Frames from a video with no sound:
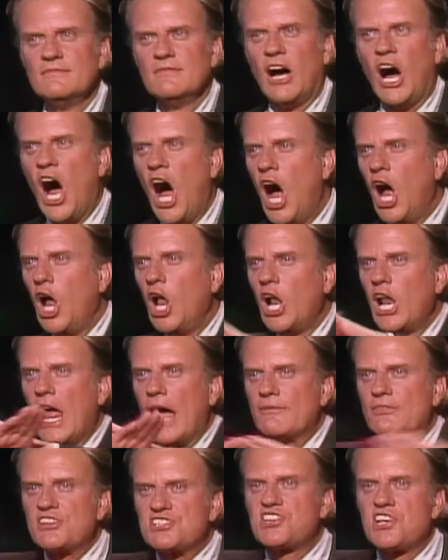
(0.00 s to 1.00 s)
All
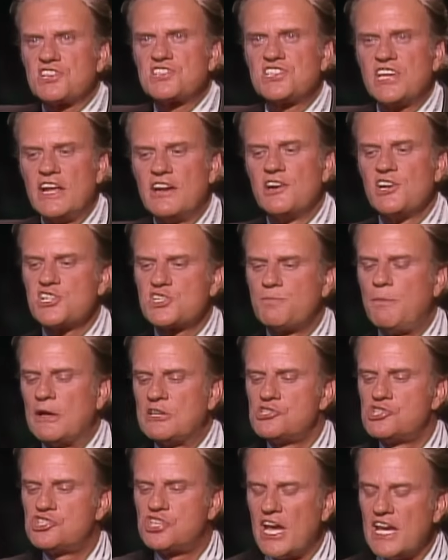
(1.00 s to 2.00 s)
of us are sinners,
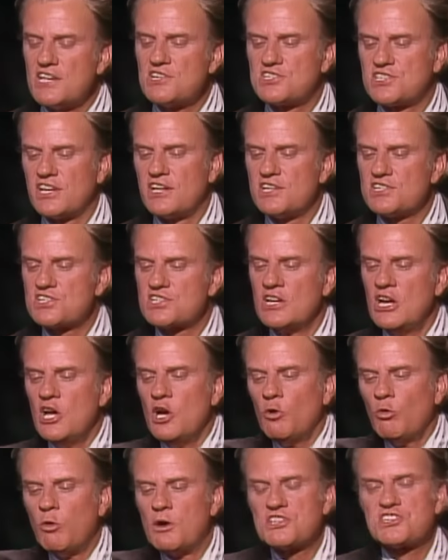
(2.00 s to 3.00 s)
but Jesus
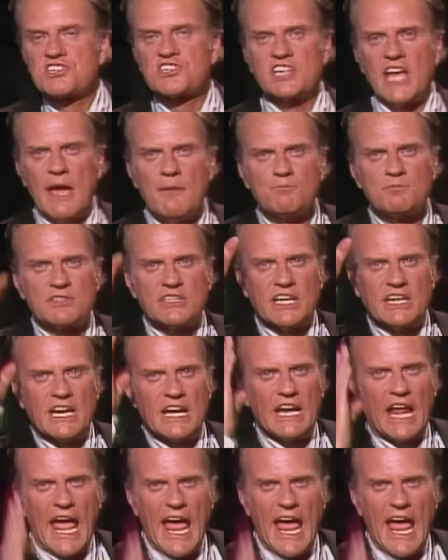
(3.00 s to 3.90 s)
was tempted in